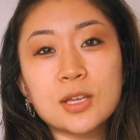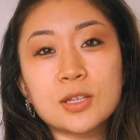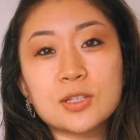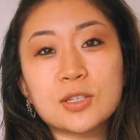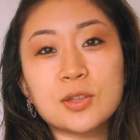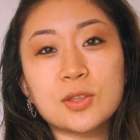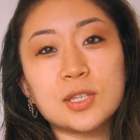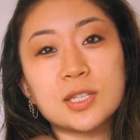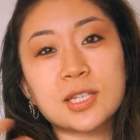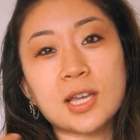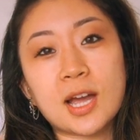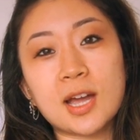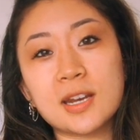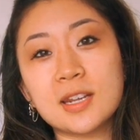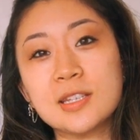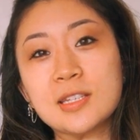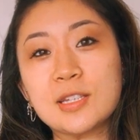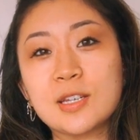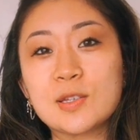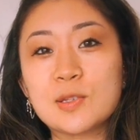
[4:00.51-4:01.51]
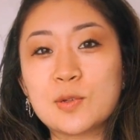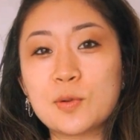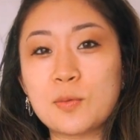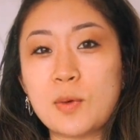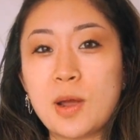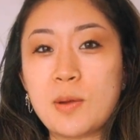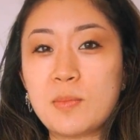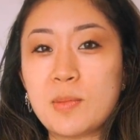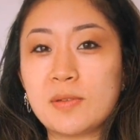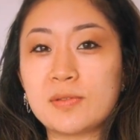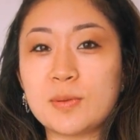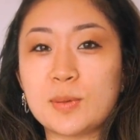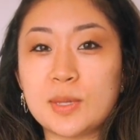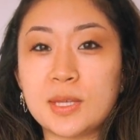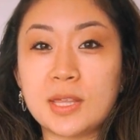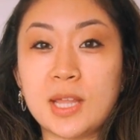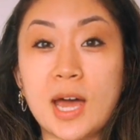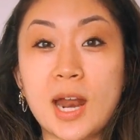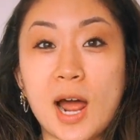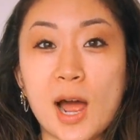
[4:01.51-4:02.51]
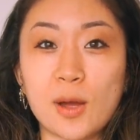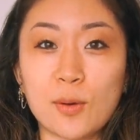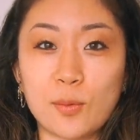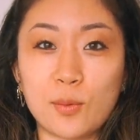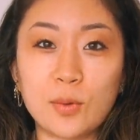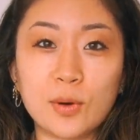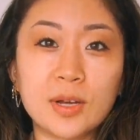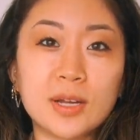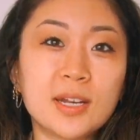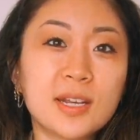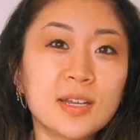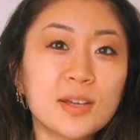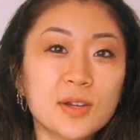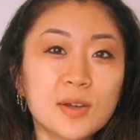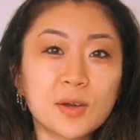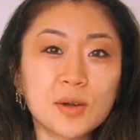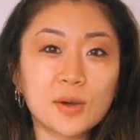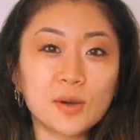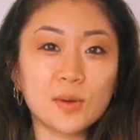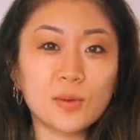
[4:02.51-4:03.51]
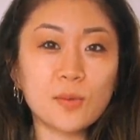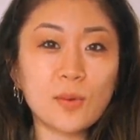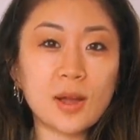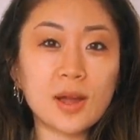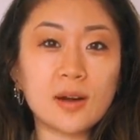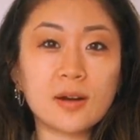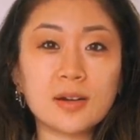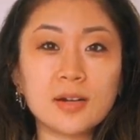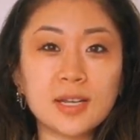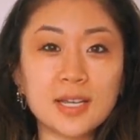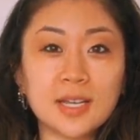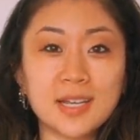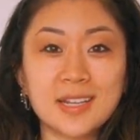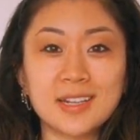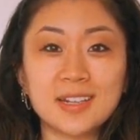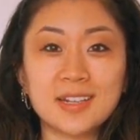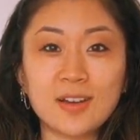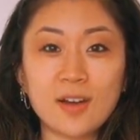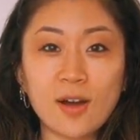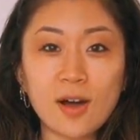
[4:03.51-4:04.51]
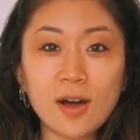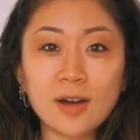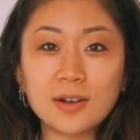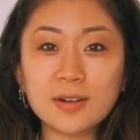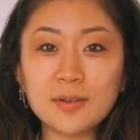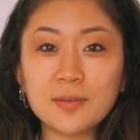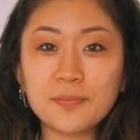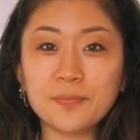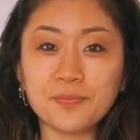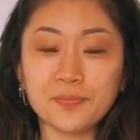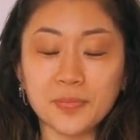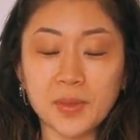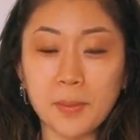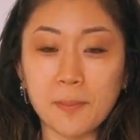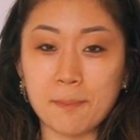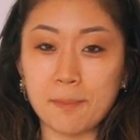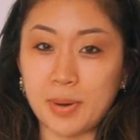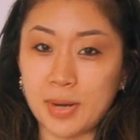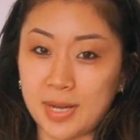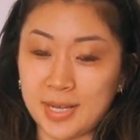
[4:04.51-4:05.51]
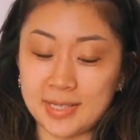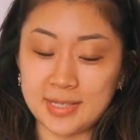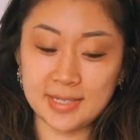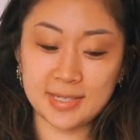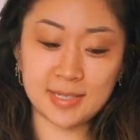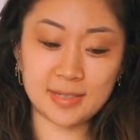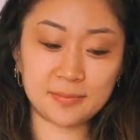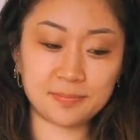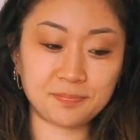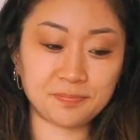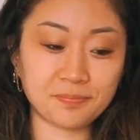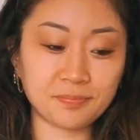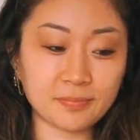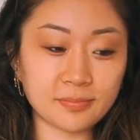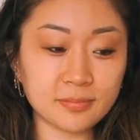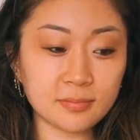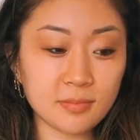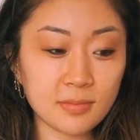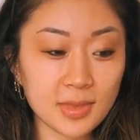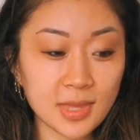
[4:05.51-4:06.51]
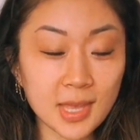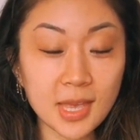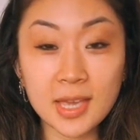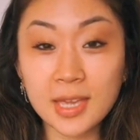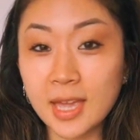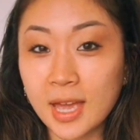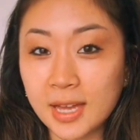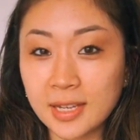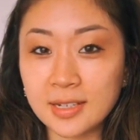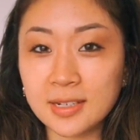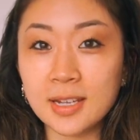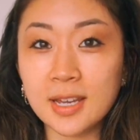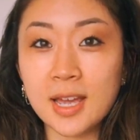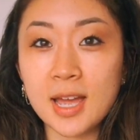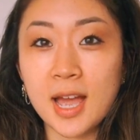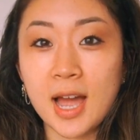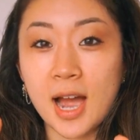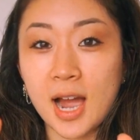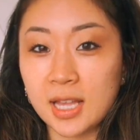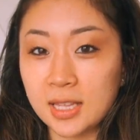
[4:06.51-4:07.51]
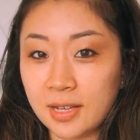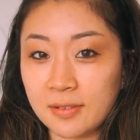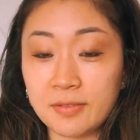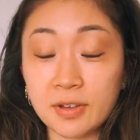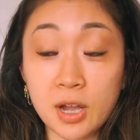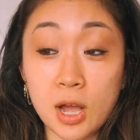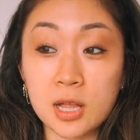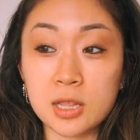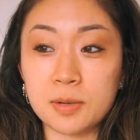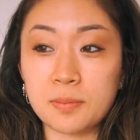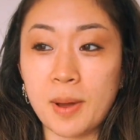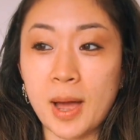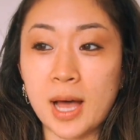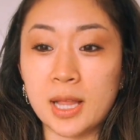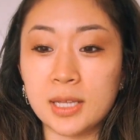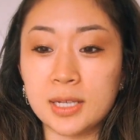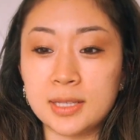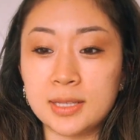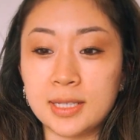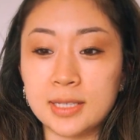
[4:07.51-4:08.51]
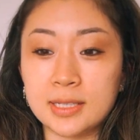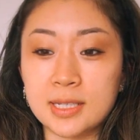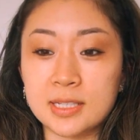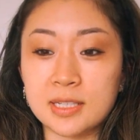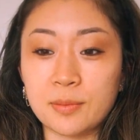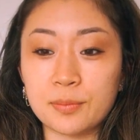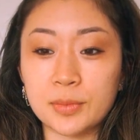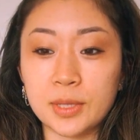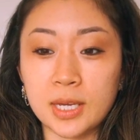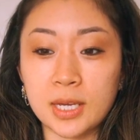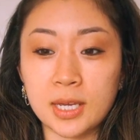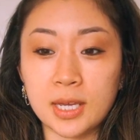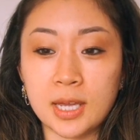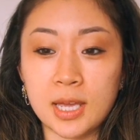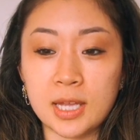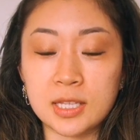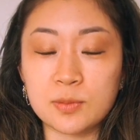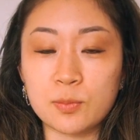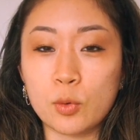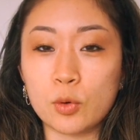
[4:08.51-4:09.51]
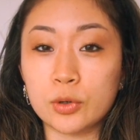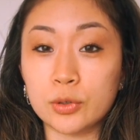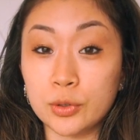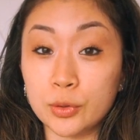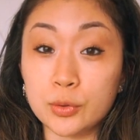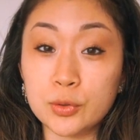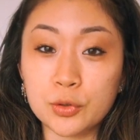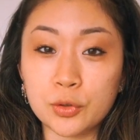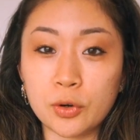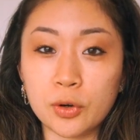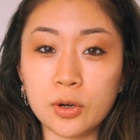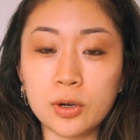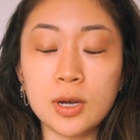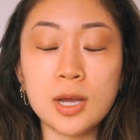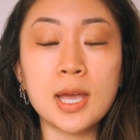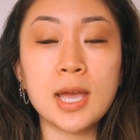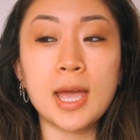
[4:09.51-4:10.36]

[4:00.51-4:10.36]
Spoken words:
So this kind of does remind me of something that I would wear in autumn, but again, I love the color palette. This is something, it's more neutral,